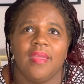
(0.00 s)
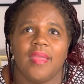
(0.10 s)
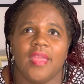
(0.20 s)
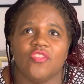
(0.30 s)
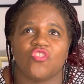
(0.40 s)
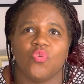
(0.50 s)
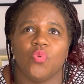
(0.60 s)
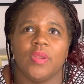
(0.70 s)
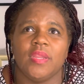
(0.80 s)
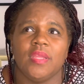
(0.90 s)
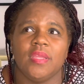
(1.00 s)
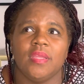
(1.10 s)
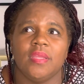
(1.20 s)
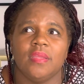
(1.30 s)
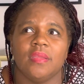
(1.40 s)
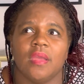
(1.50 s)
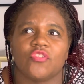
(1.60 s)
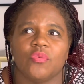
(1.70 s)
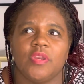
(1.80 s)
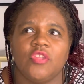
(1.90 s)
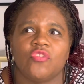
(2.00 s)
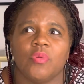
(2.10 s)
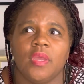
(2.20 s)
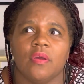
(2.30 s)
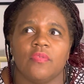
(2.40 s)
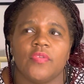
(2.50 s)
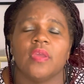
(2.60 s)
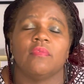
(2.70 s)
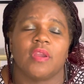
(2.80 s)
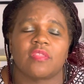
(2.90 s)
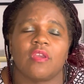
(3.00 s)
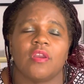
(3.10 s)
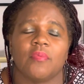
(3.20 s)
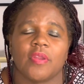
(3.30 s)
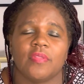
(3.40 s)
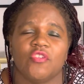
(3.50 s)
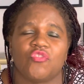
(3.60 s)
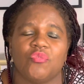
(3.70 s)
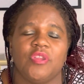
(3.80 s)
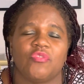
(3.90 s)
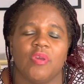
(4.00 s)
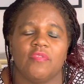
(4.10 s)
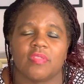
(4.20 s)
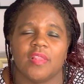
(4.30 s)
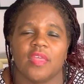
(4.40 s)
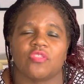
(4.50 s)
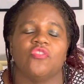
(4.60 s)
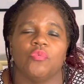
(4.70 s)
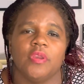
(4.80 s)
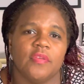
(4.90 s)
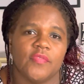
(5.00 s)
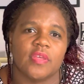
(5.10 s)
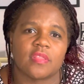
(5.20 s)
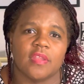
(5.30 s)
in 2012, when I started working there in 2012, it was less than 20 of us.